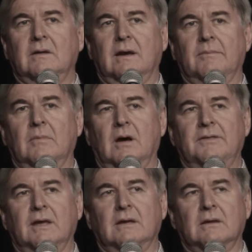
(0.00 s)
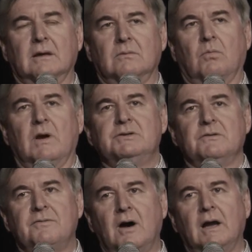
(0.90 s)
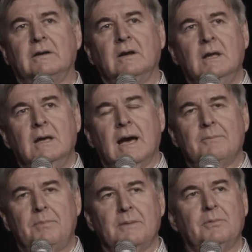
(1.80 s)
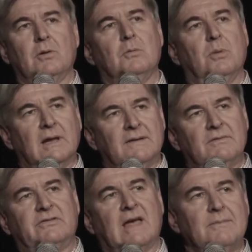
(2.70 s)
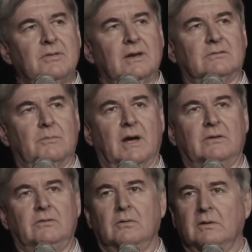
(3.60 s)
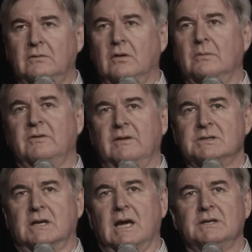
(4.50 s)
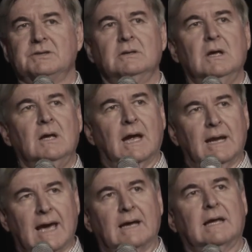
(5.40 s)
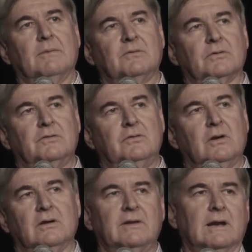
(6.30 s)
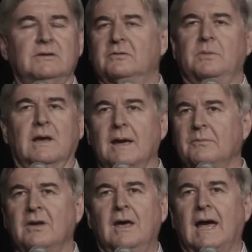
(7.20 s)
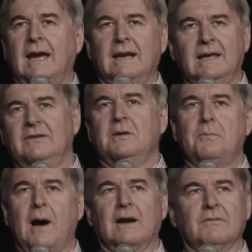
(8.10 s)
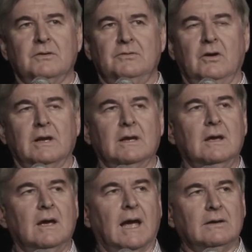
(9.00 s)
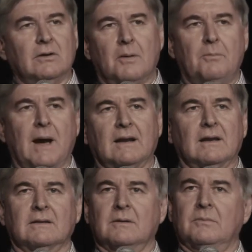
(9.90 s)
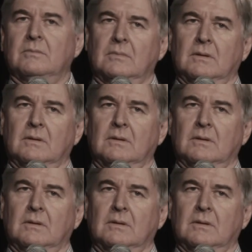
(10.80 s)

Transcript: I think that once you find people who believe the same things about you in terms of education and outcomes for students, then it just becomes an easy part of the journey, and you're not battling them